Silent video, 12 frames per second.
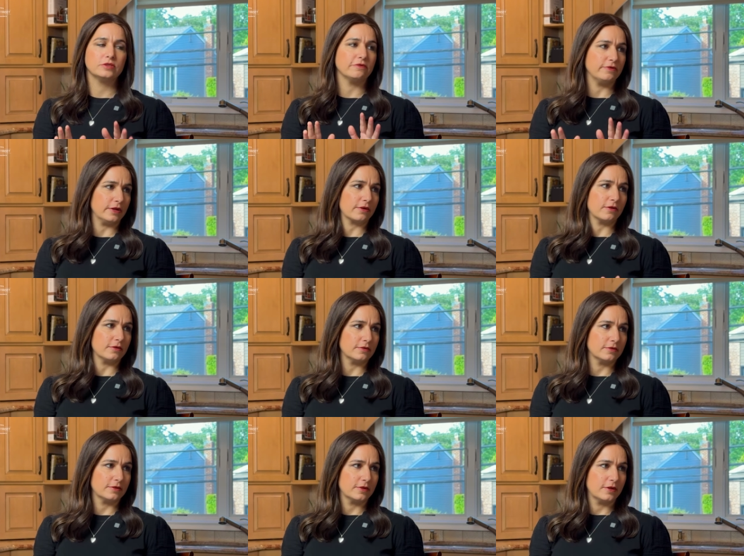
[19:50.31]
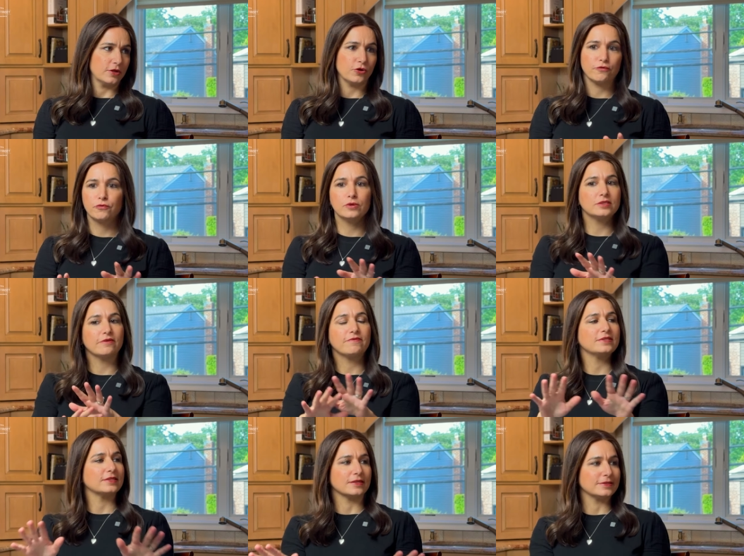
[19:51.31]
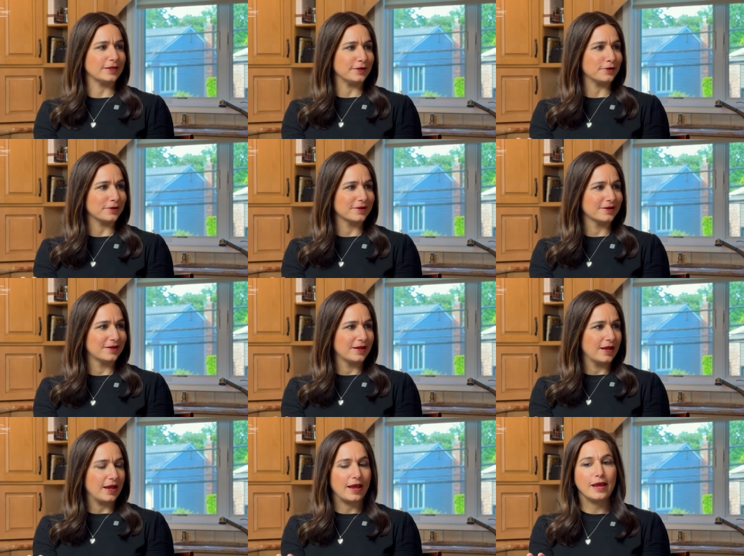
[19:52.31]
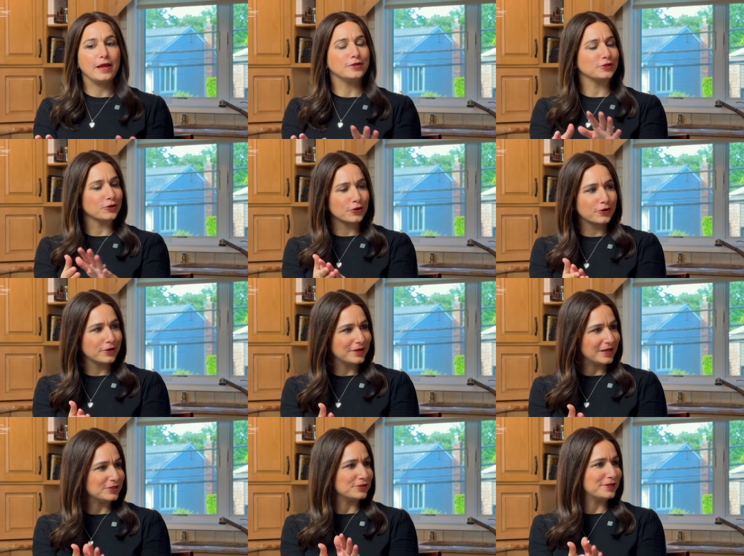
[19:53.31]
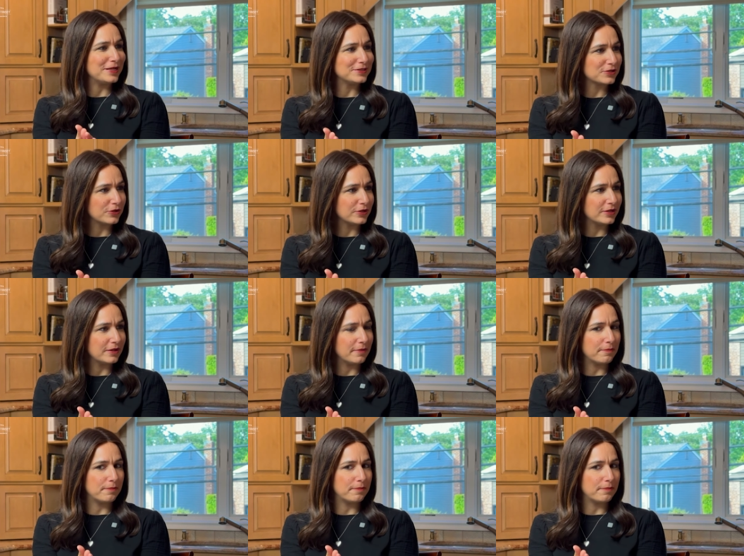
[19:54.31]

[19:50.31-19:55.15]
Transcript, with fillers: is a vehicle. Your food is a facilitator. It should look good, it should taste good,